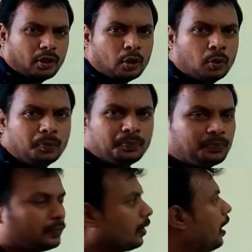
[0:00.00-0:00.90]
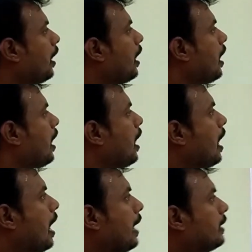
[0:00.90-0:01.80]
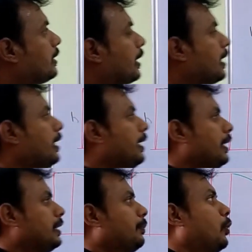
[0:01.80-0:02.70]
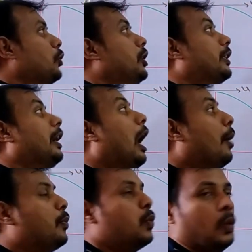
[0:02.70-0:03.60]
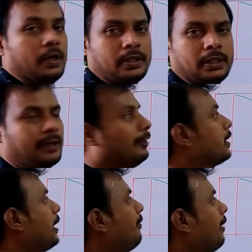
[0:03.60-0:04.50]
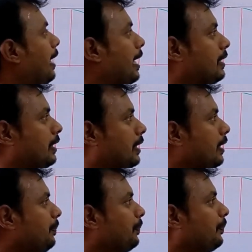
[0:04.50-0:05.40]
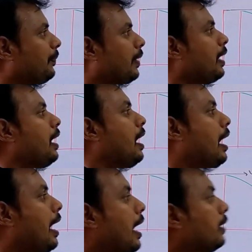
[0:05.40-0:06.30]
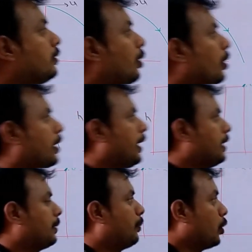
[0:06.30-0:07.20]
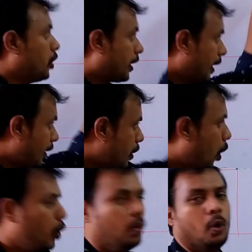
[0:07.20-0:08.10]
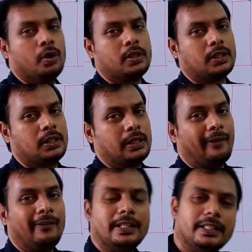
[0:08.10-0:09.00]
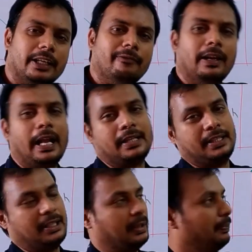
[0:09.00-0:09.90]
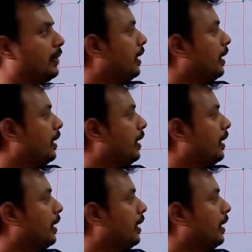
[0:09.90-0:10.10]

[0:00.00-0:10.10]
u, and second it is projected upwards with same velocity, and third case projected downwards with same velocity.